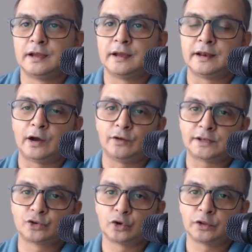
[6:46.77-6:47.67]
Now let's
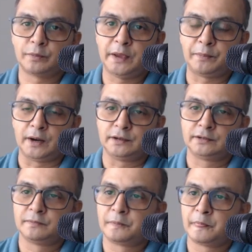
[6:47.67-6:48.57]
go to the B part,
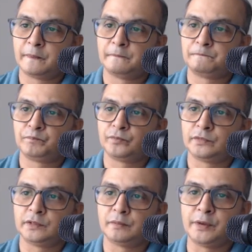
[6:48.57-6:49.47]

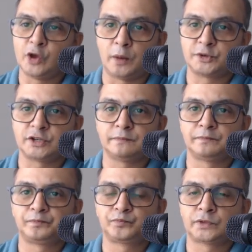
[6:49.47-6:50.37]
B option.
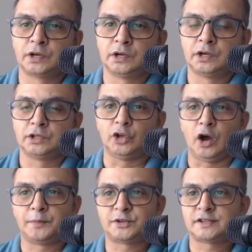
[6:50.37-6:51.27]
The
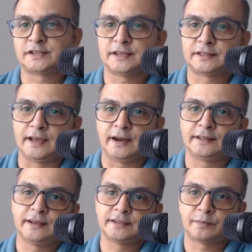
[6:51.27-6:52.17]
option says that
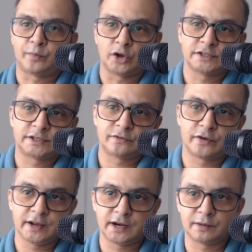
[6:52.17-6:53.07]
there is a positive
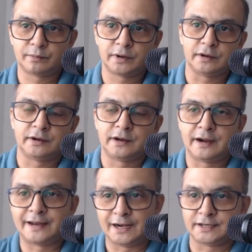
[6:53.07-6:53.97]
real number
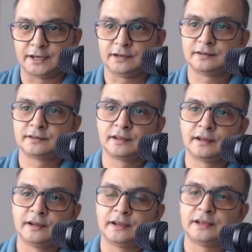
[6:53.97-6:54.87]
delta
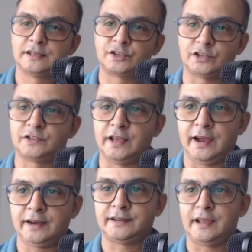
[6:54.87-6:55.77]
such
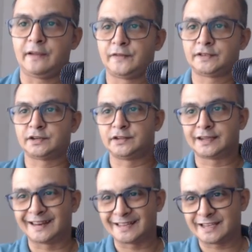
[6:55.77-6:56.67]
that f is a
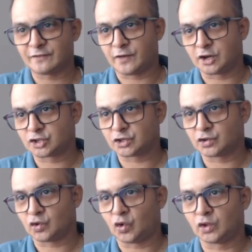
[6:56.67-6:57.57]
decreasing
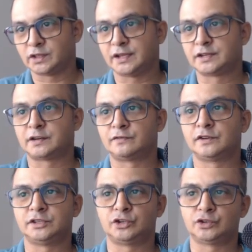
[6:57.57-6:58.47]
function on the interval
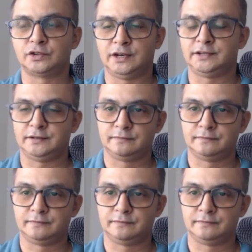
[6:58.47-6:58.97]
0 to delta.